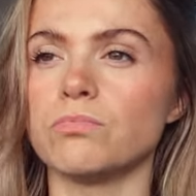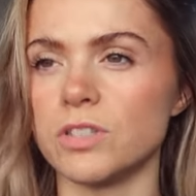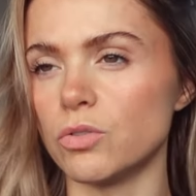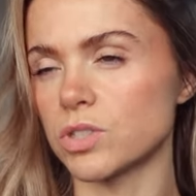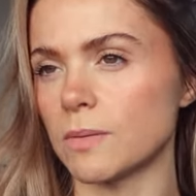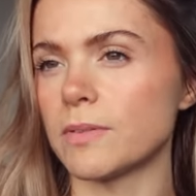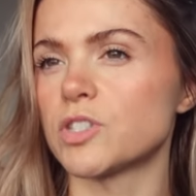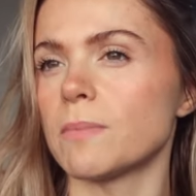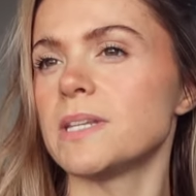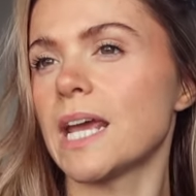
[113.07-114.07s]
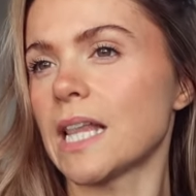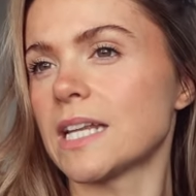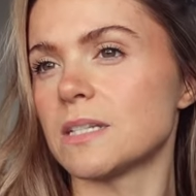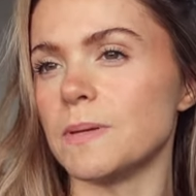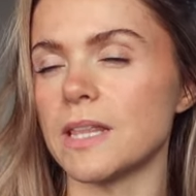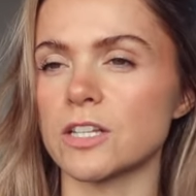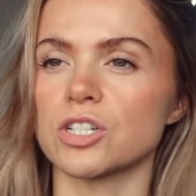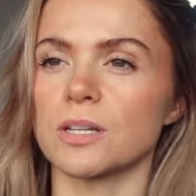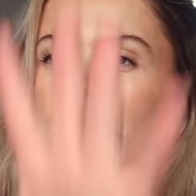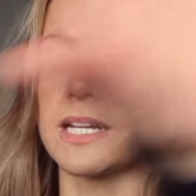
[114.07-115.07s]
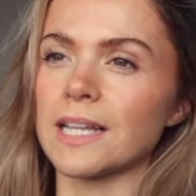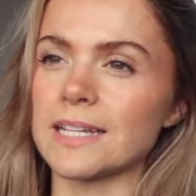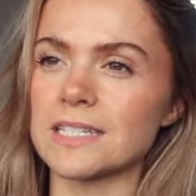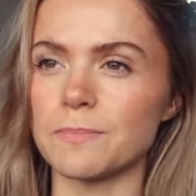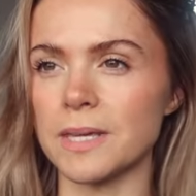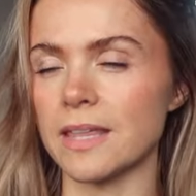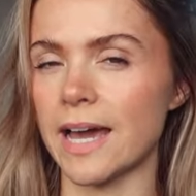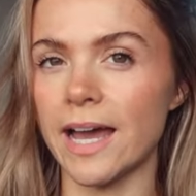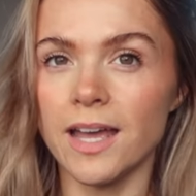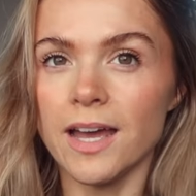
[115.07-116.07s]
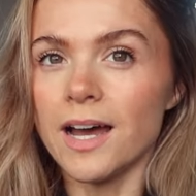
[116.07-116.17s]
you know, someday I'd like to be this, or someday I'd like to be that.